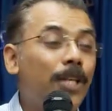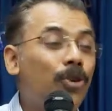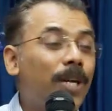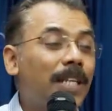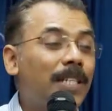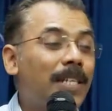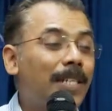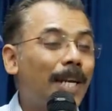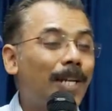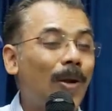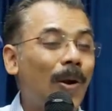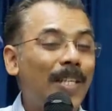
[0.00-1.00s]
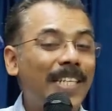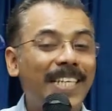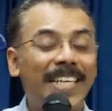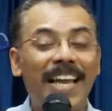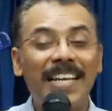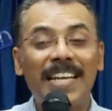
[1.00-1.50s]
educational technology
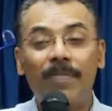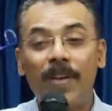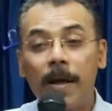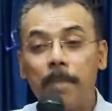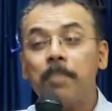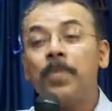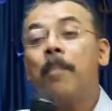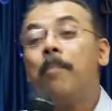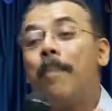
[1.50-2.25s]
can develop